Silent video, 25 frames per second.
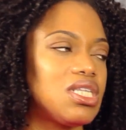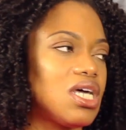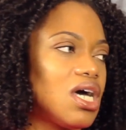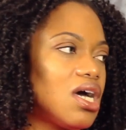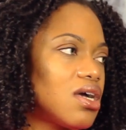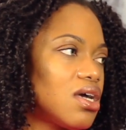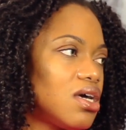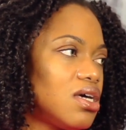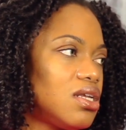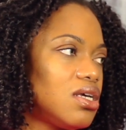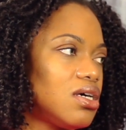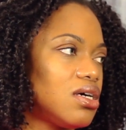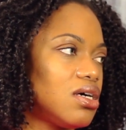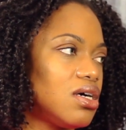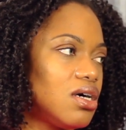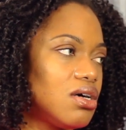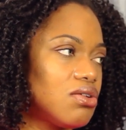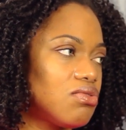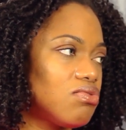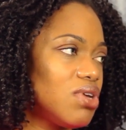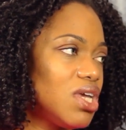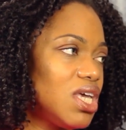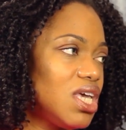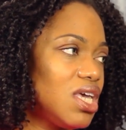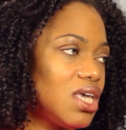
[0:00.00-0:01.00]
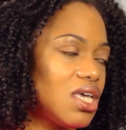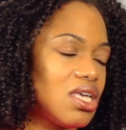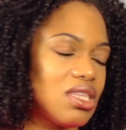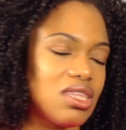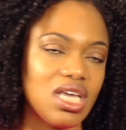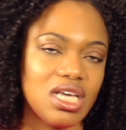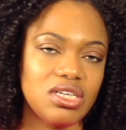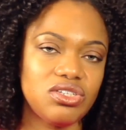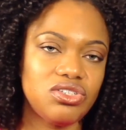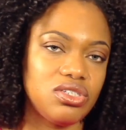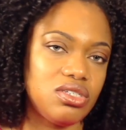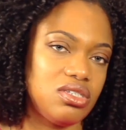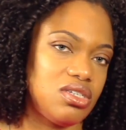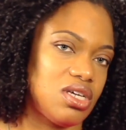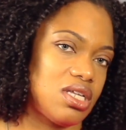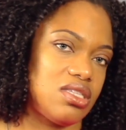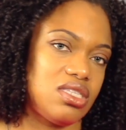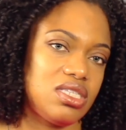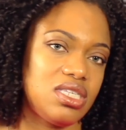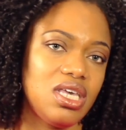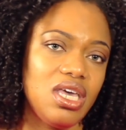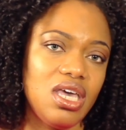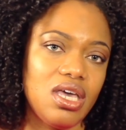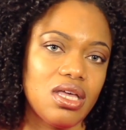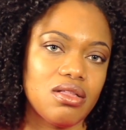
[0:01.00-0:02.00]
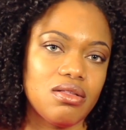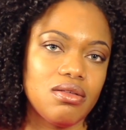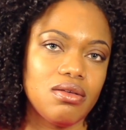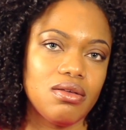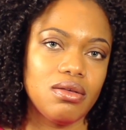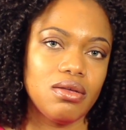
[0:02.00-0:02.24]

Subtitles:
not gonna agree. That's it.